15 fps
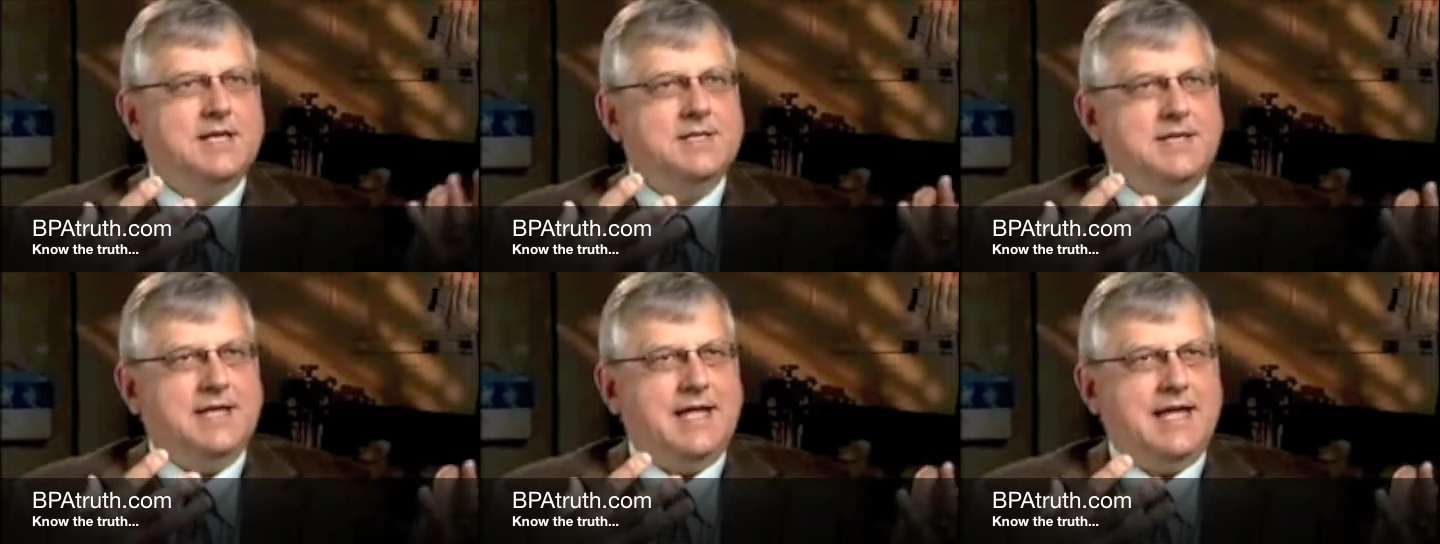
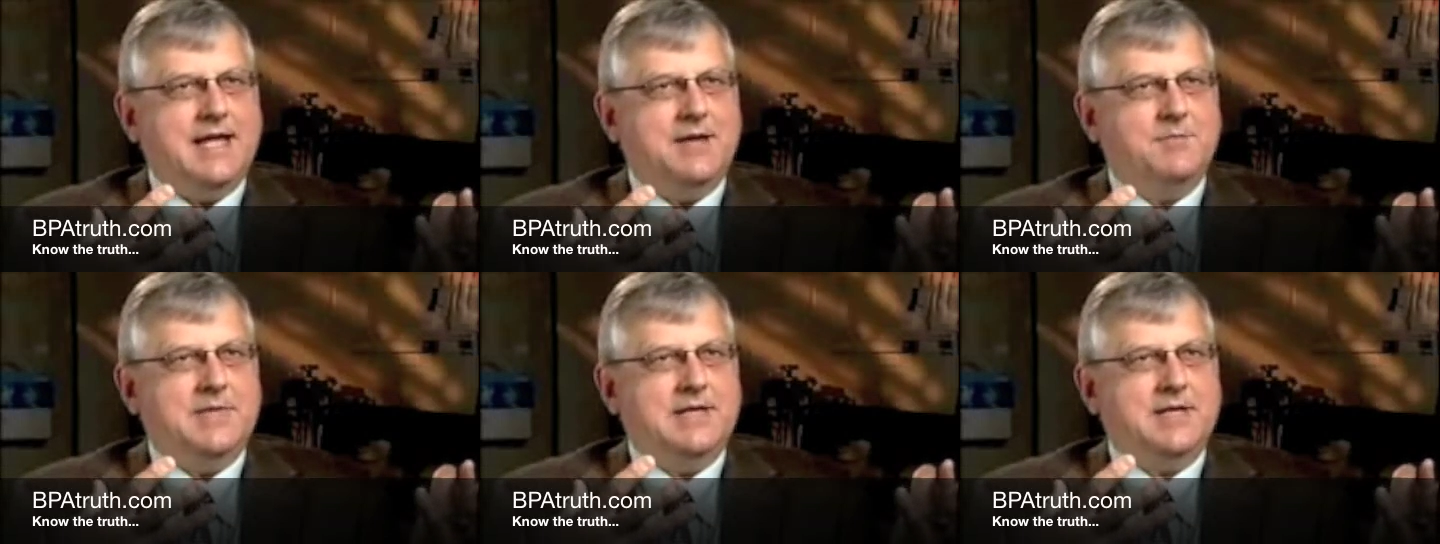to
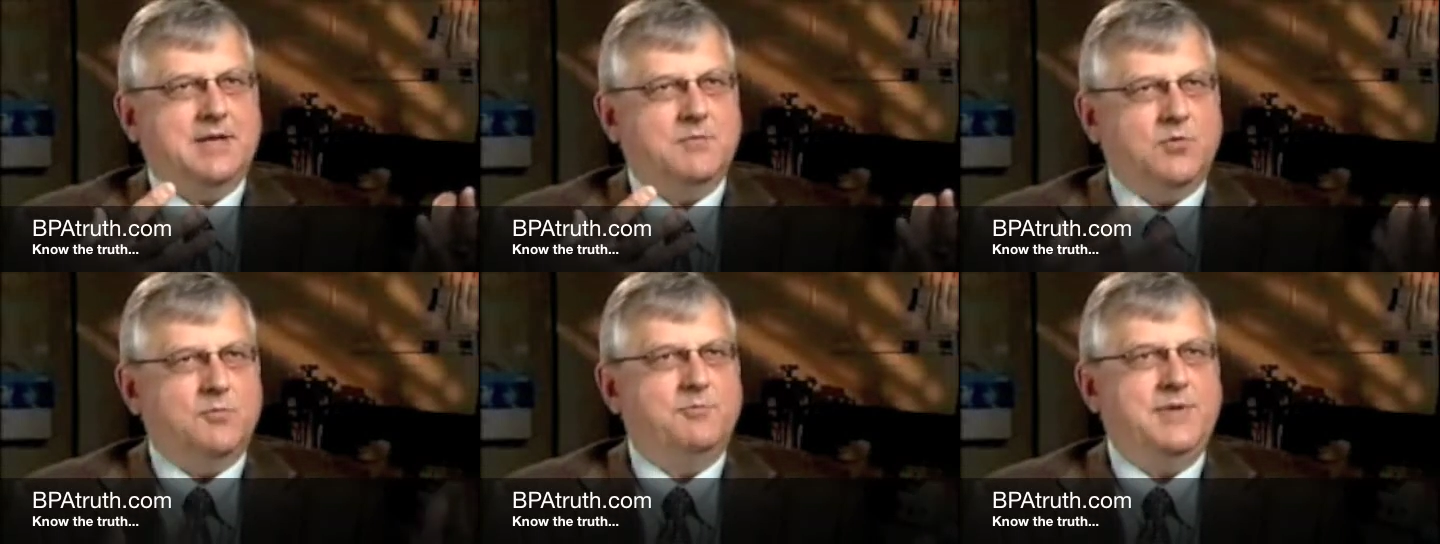become
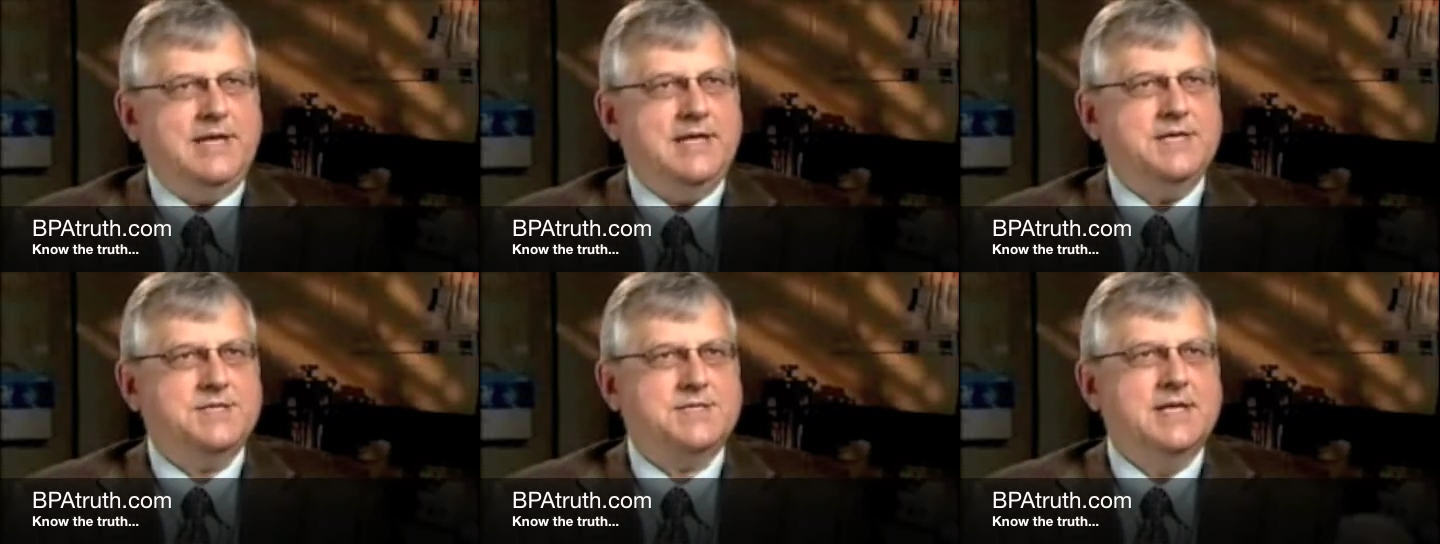
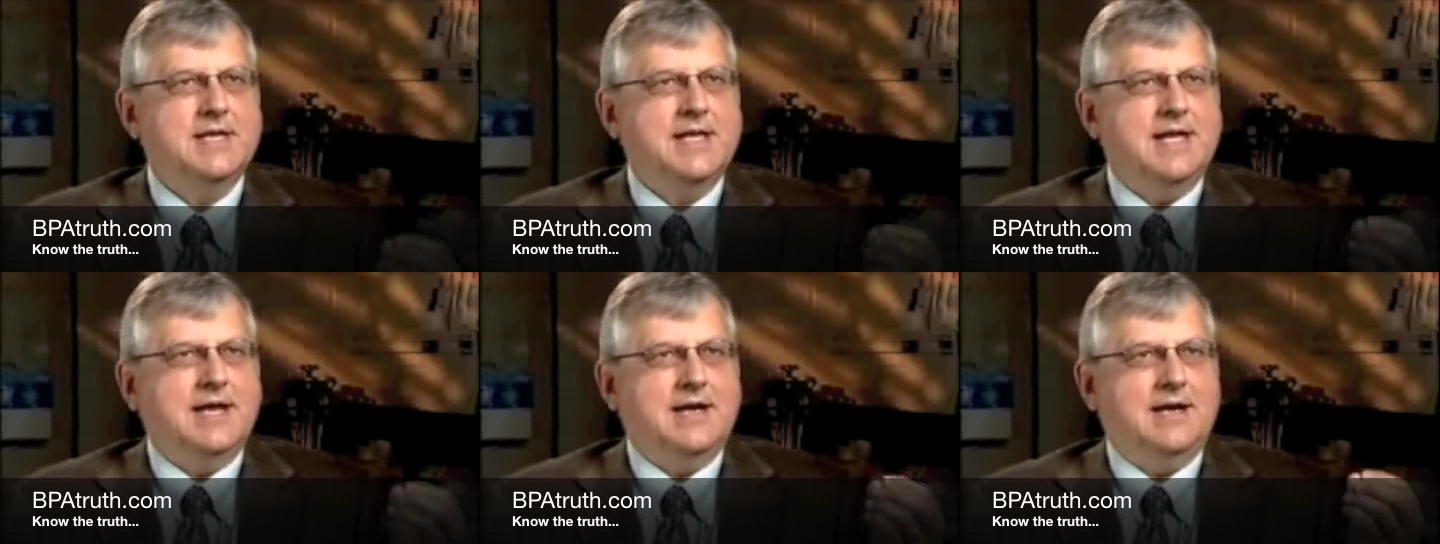obese,
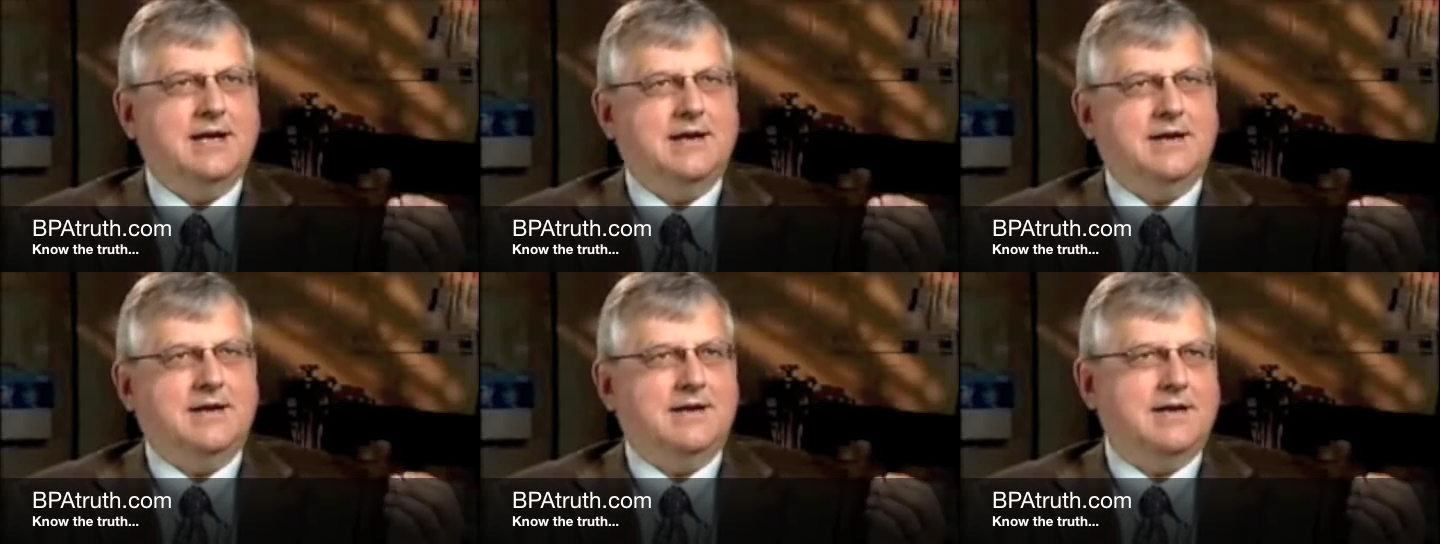
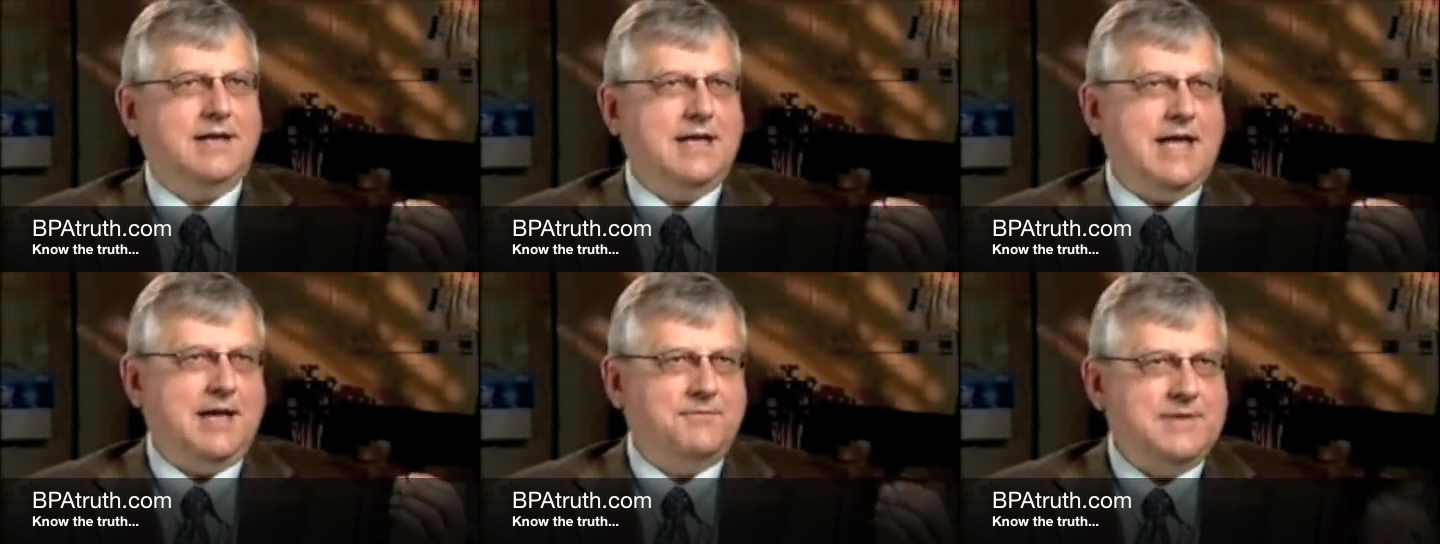
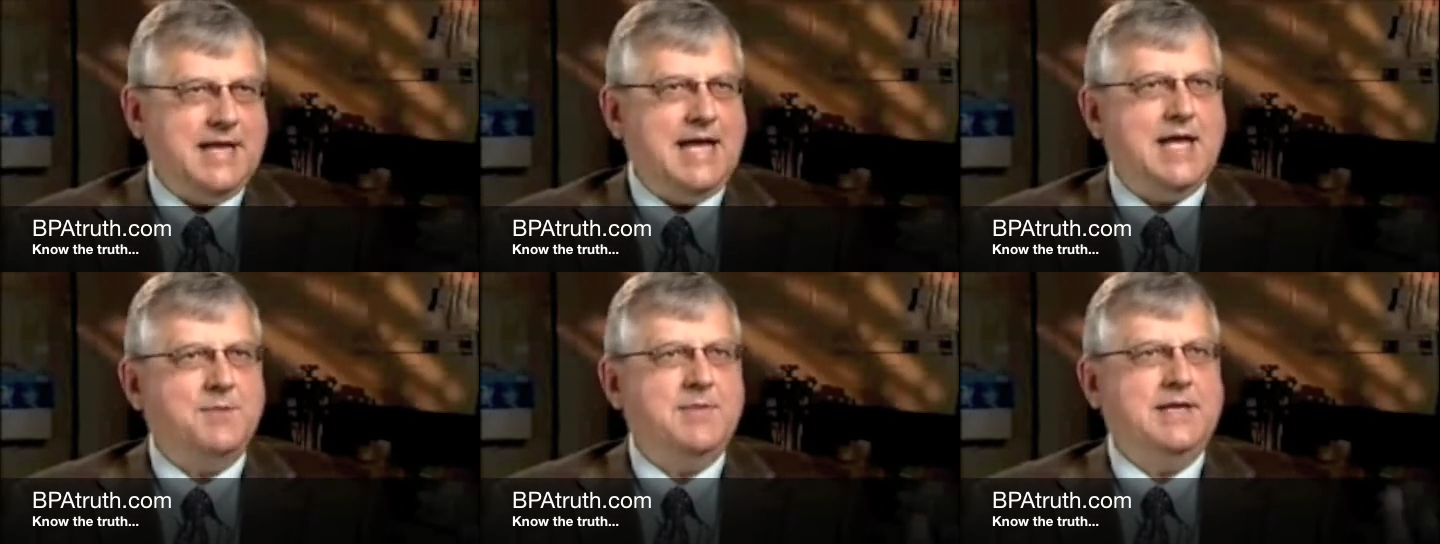have
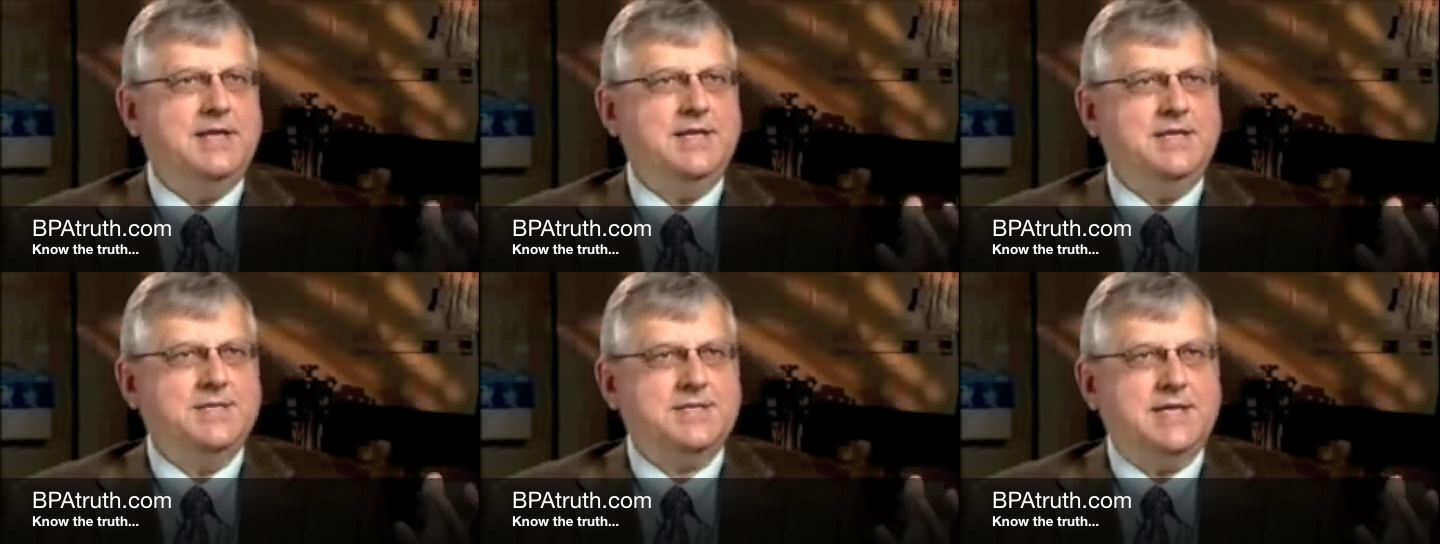
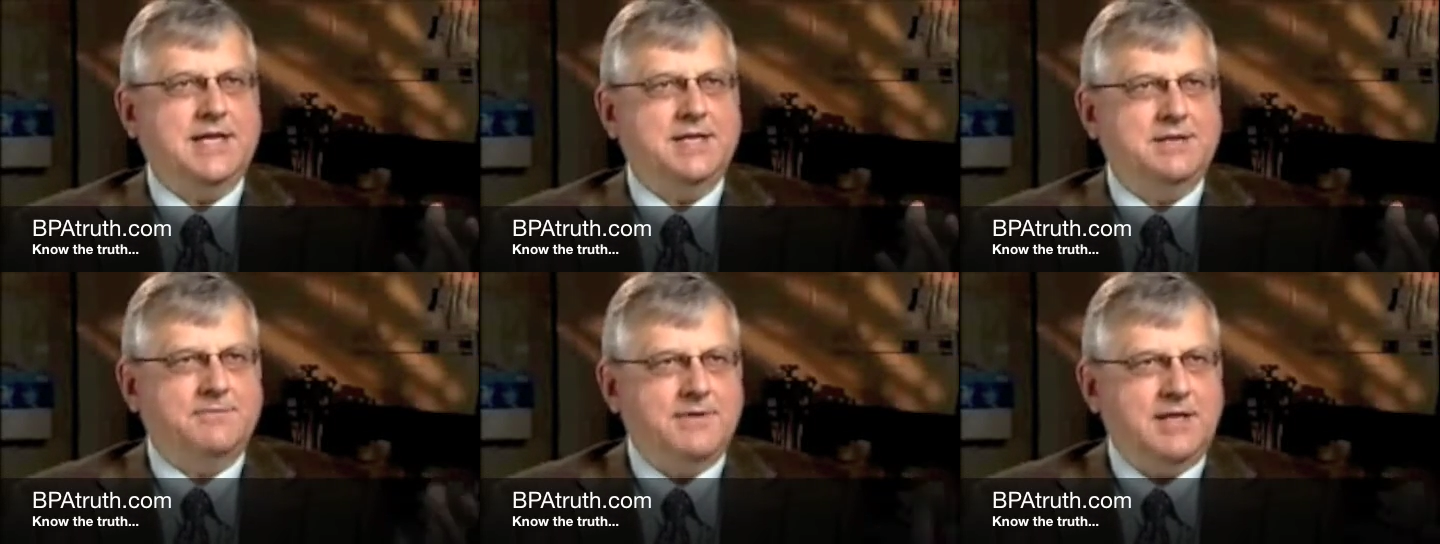diabetes,
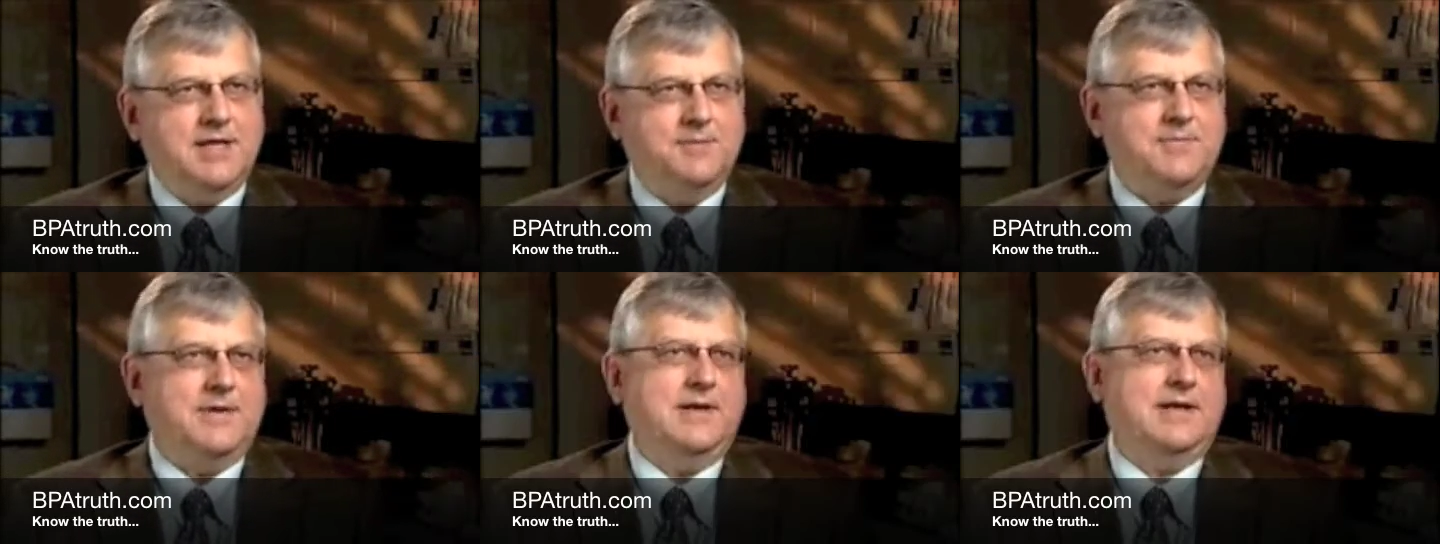and develop